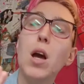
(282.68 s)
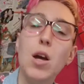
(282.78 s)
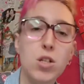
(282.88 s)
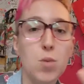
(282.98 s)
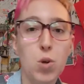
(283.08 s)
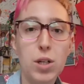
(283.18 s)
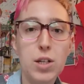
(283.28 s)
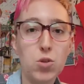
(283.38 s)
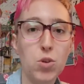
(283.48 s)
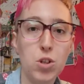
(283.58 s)
And someone
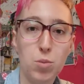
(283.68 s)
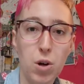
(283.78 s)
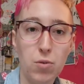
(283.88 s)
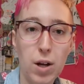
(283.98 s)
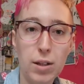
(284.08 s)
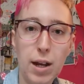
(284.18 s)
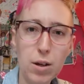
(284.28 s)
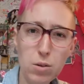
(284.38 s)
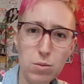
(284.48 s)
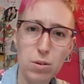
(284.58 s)
clicks through to your profile, they're
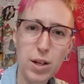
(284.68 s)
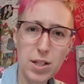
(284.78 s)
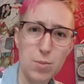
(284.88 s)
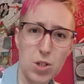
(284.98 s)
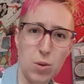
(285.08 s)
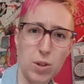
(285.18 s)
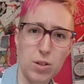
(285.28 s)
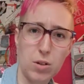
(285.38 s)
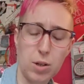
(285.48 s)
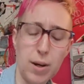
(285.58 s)
like, oh, they seem to know what they're
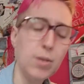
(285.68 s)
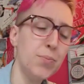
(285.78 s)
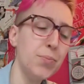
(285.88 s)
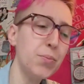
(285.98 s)
talking about.